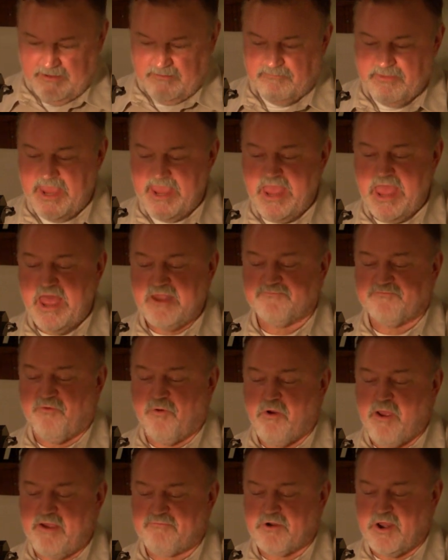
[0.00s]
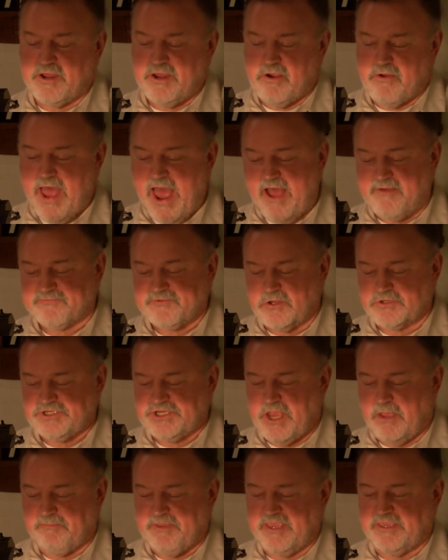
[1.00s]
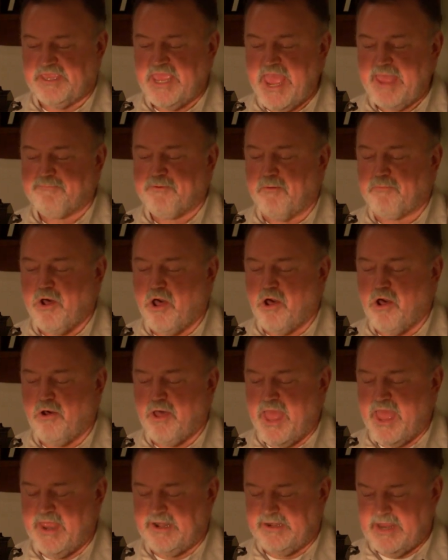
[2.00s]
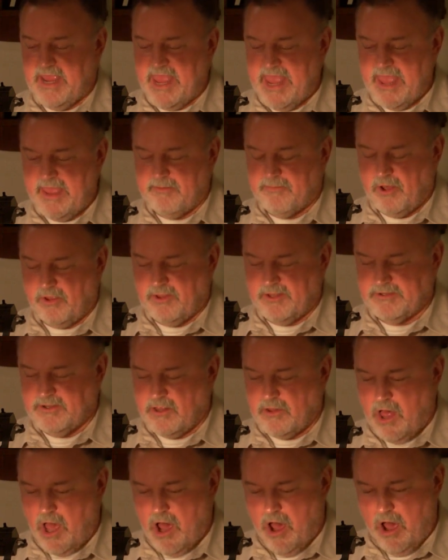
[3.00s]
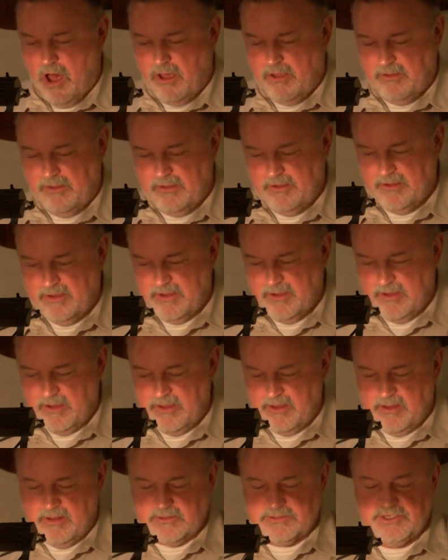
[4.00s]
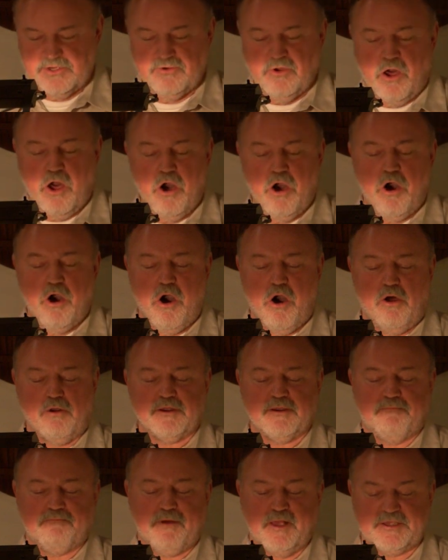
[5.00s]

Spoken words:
be and forever hereafter shall be capable and able in the law to hold,